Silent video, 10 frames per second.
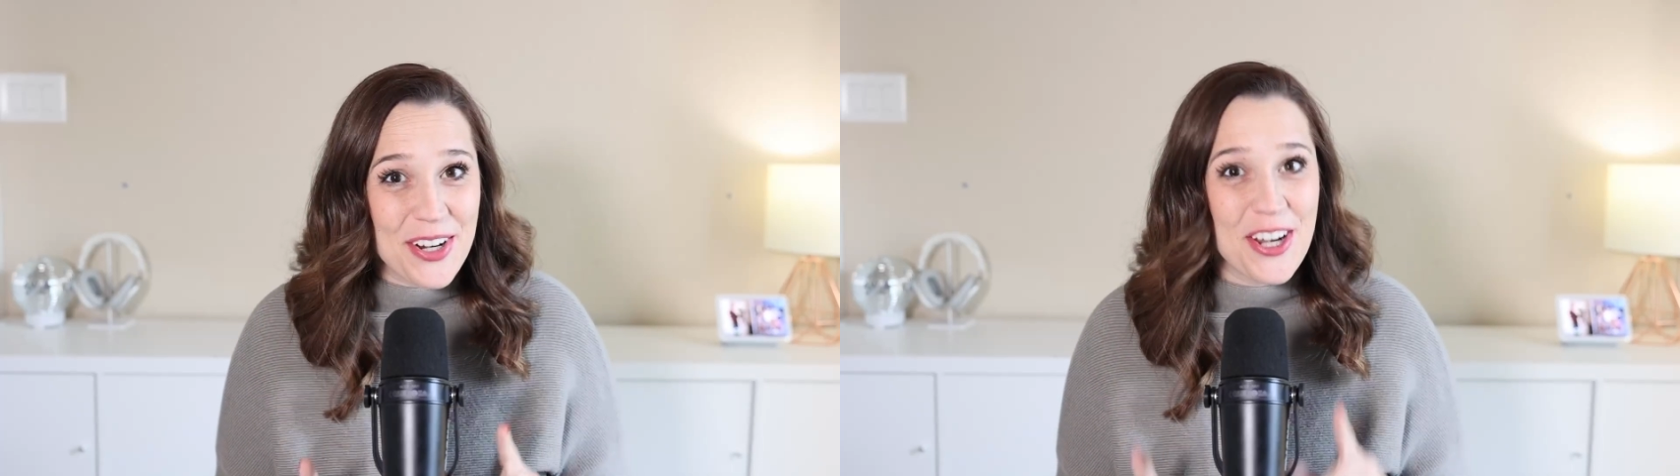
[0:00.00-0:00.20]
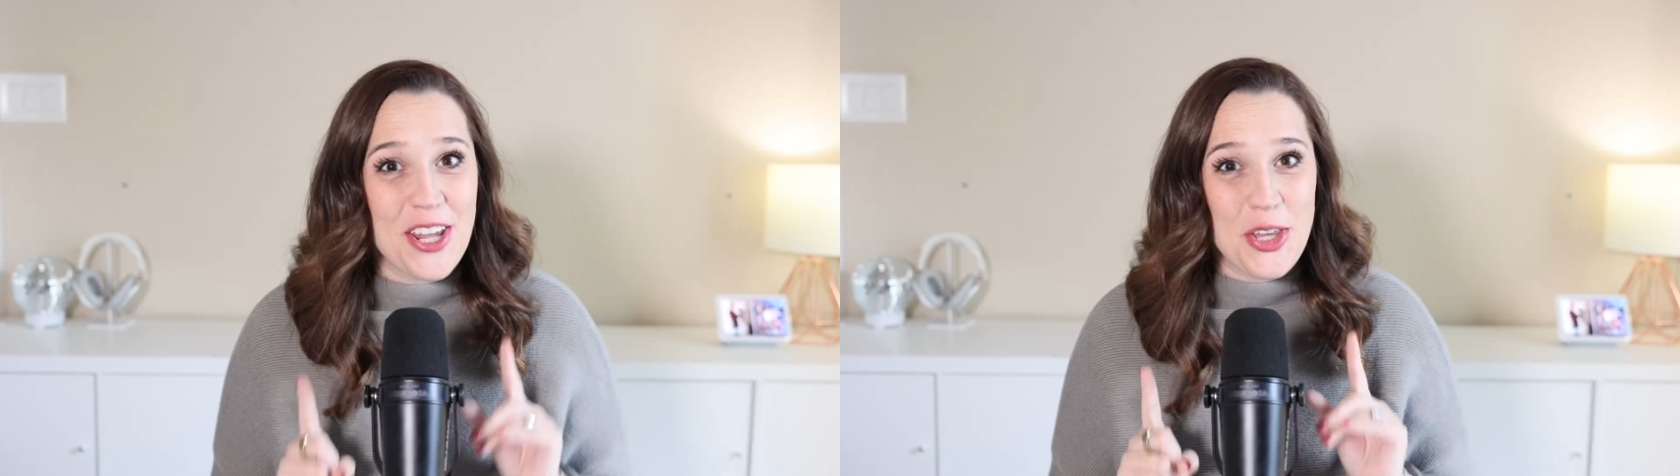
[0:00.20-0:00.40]

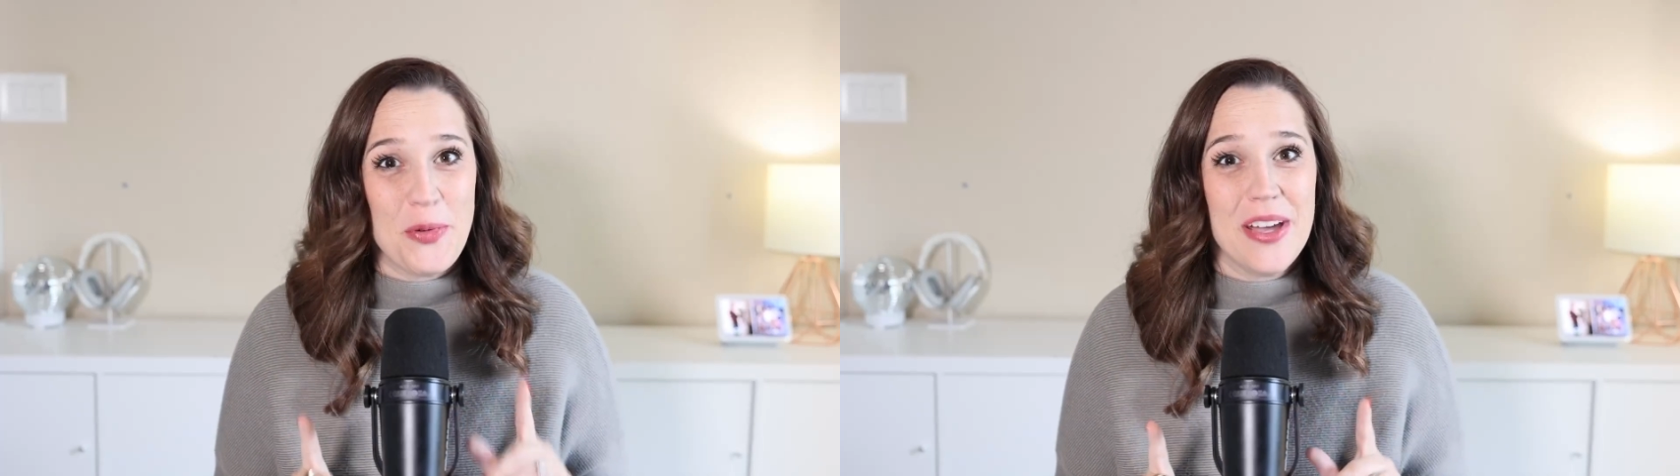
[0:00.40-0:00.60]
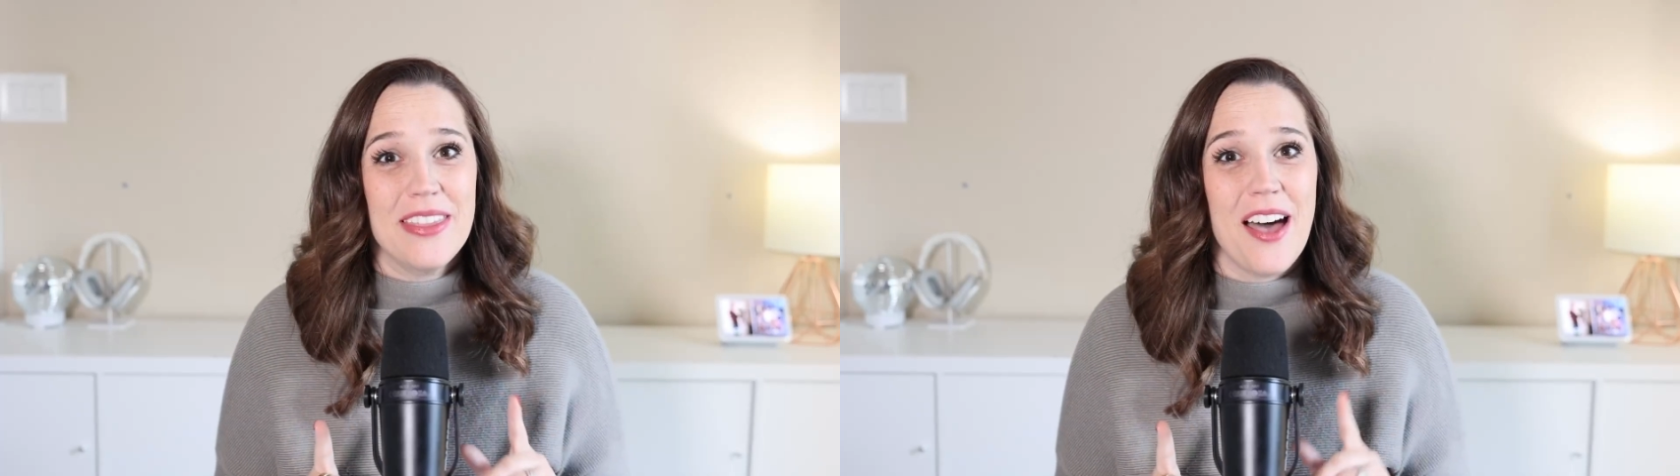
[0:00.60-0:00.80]
you
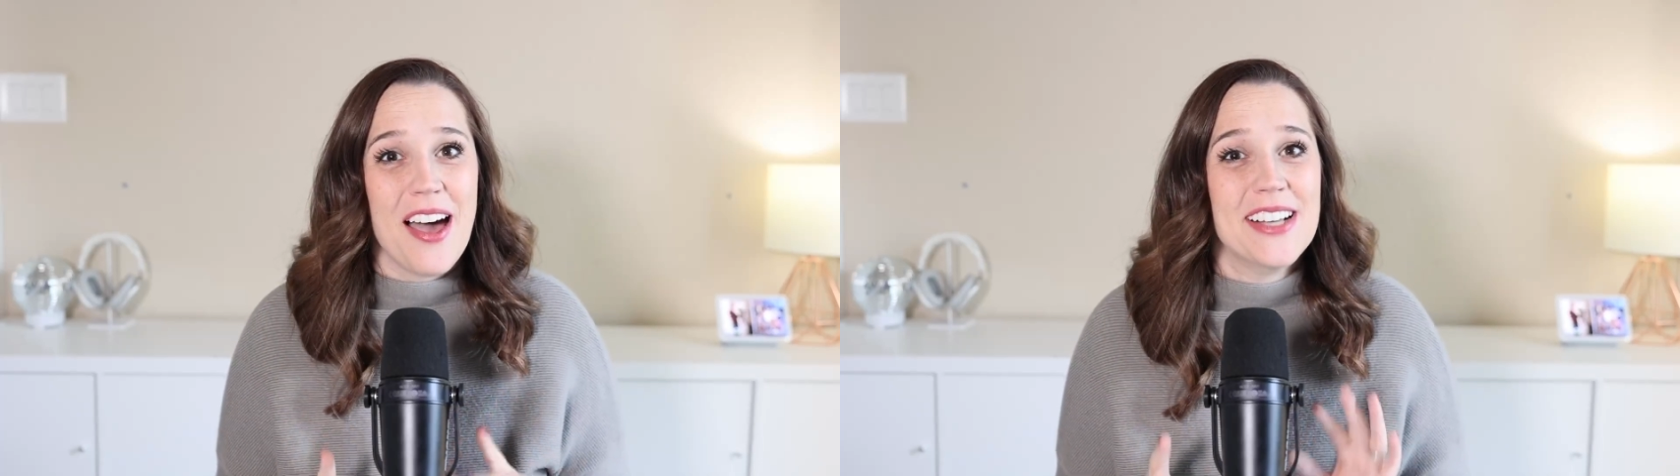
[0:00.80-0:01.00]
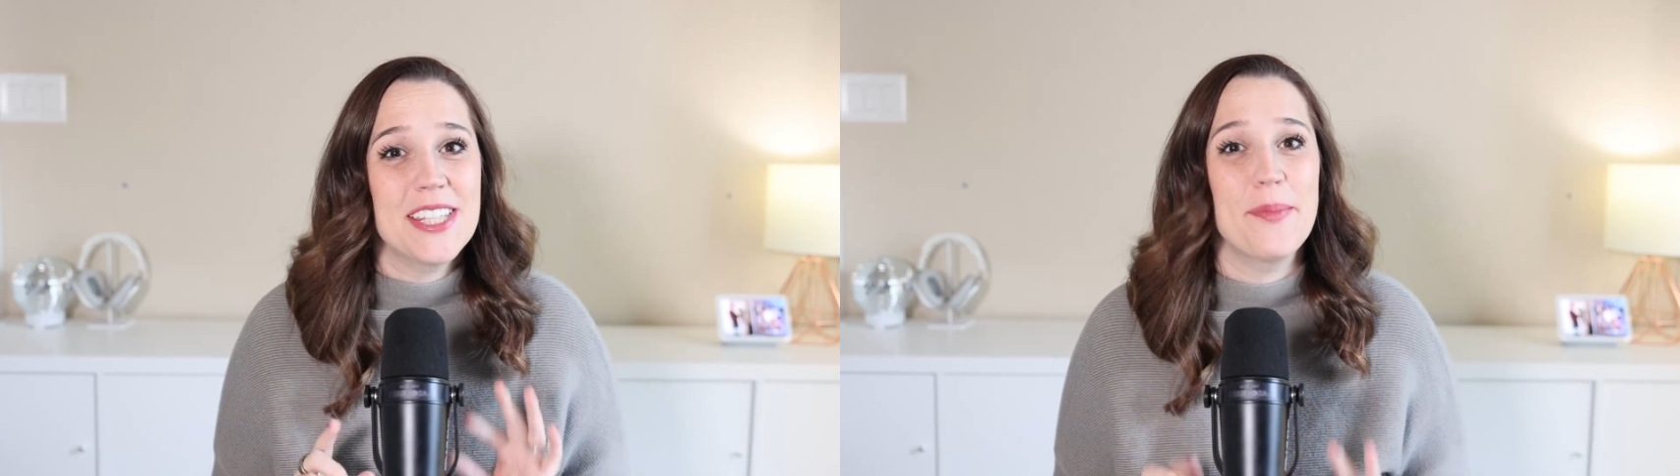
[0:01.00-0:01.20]
unlock
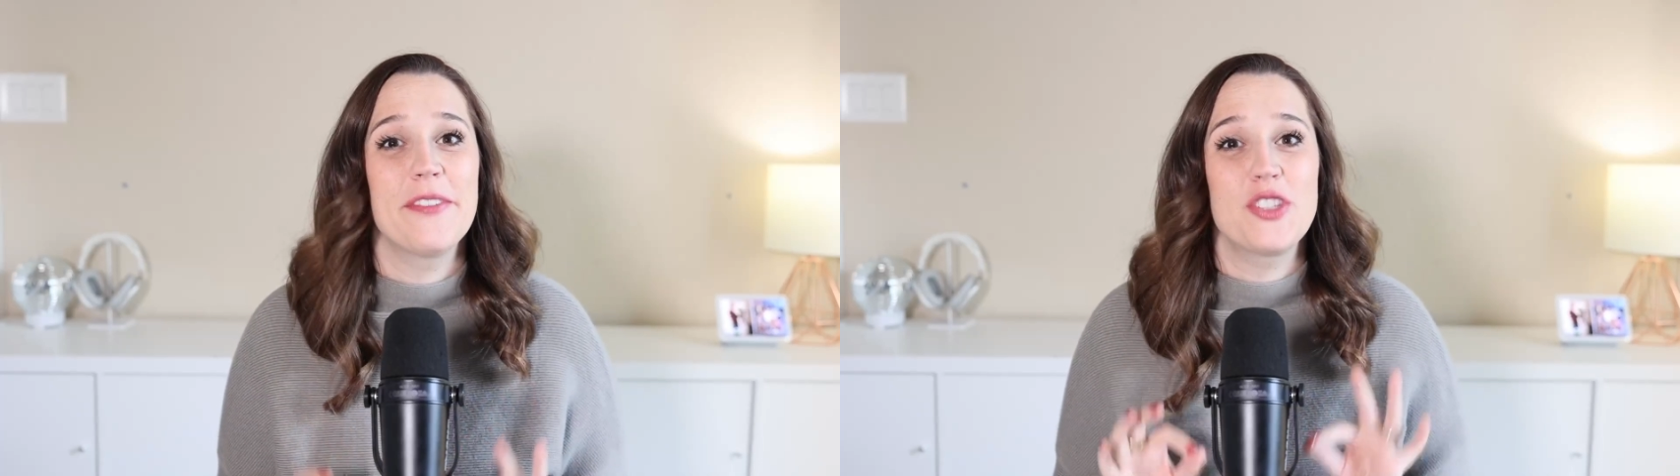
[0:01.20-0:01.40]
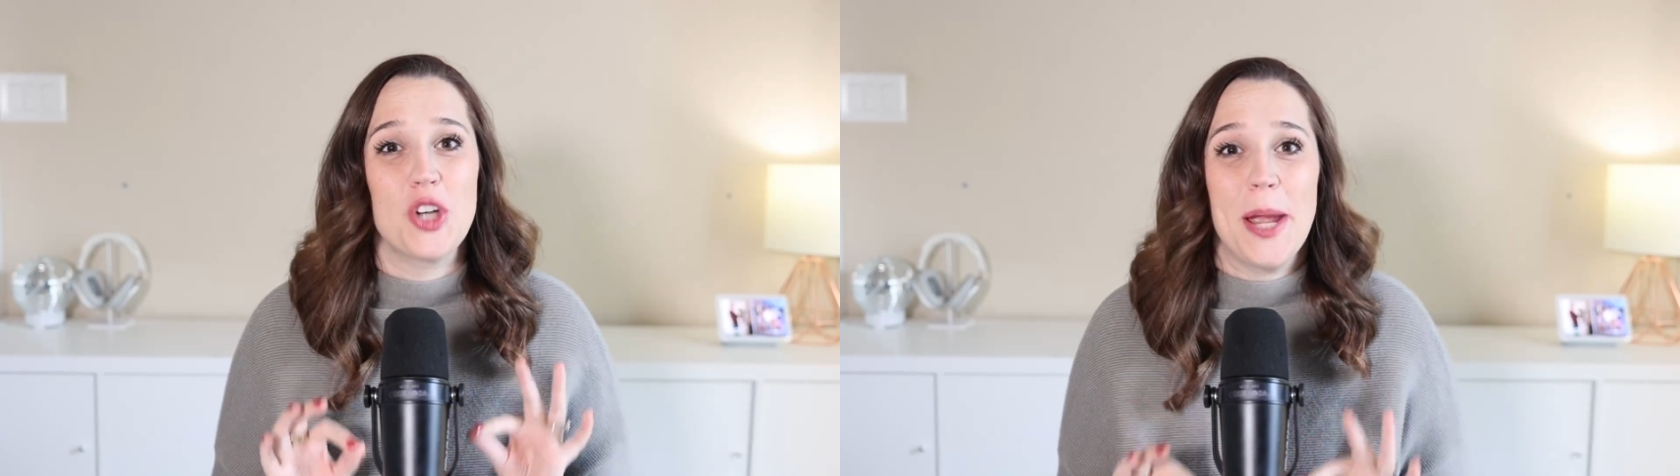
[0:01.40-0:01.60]
some of
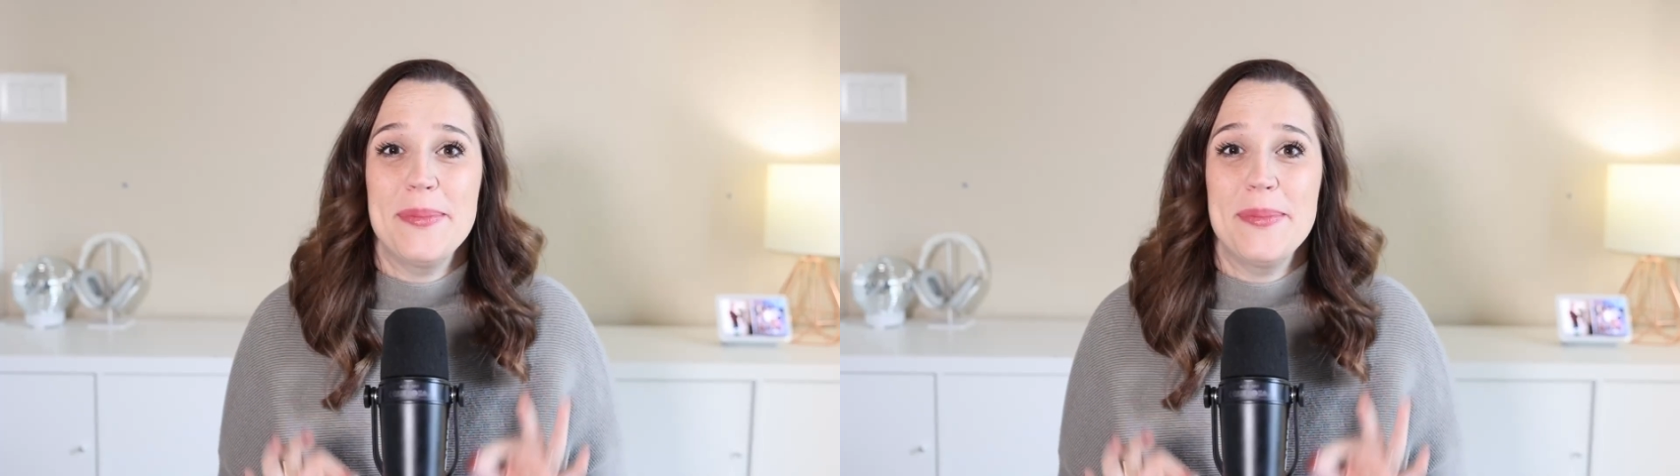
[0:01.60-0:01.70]
Stripe's